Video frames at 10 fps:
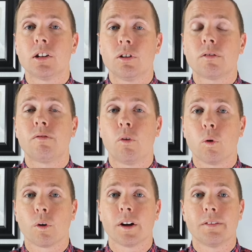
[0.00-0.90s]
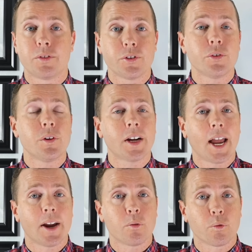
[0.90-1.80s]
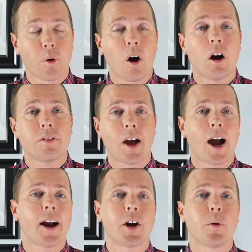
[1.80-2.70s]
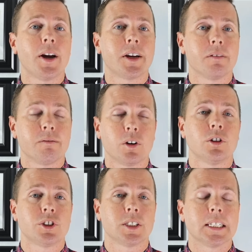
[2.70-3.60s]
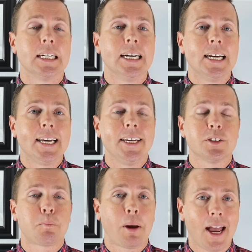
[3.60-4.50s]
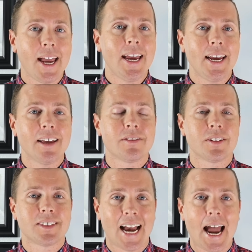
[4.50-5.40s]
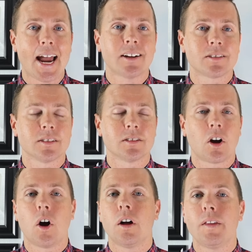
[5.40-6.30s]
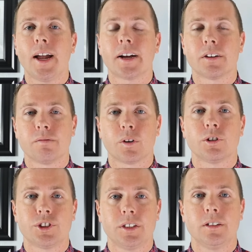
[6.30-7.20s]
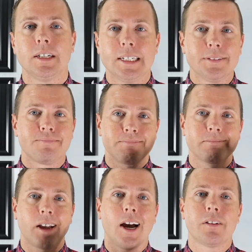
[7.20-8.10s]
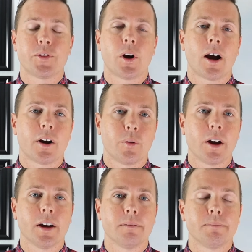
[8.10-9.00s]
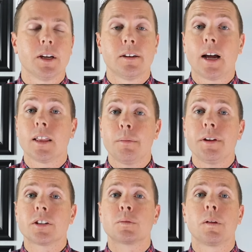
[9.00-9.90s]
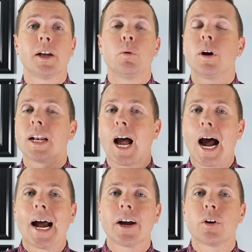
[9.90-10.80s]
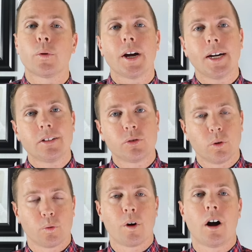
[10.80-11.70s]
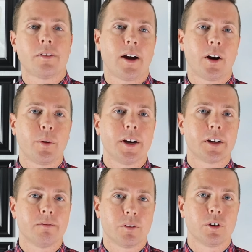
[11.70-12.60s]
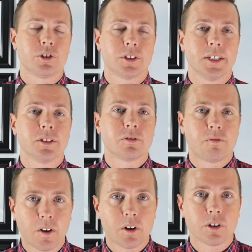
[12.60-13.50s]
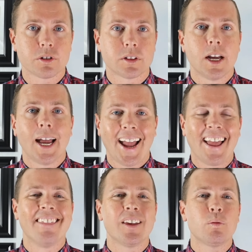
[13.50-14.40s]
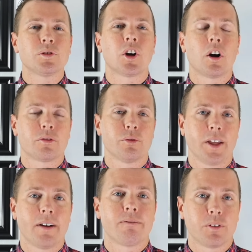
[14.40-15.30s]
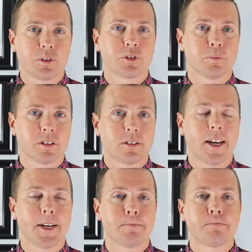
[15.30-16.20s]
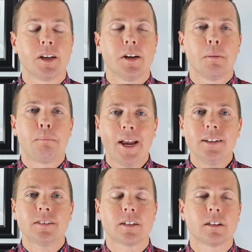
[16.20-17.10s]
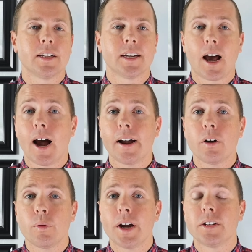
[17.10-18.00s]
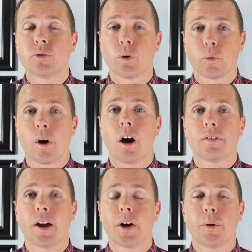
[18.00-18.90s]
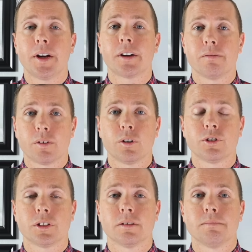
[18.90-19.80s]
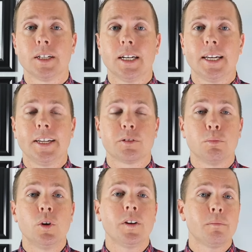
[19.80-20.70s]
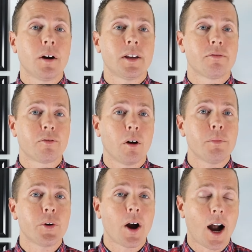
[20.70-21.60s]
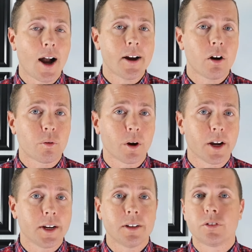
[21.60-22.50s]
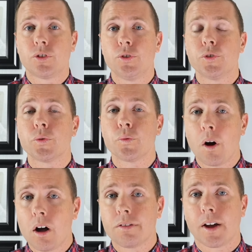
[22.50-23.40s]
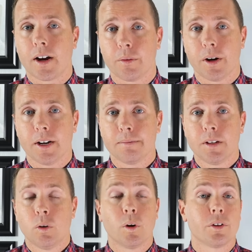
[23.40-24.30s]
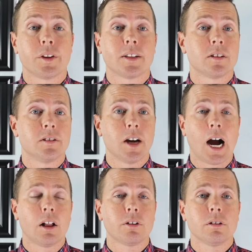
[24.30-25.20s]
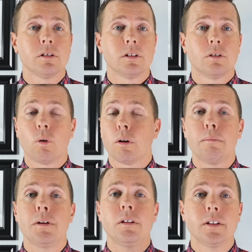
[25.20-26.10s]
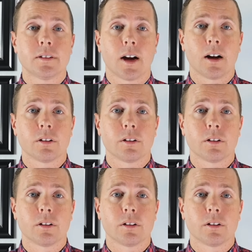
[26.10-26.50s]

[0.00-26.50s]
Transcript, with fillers: to look for if you're doing a Roth IRA conversion is paying the taxes on that conversion out of your IRA. Now, let me explain what an IRA to a Roth IRA conversion is first, and then we'll talk through that first mistake. Basically, an IRA to a Roth IRA conversion is moving money from your IRA to your Roth IRA, whether that's $1 or $1 million.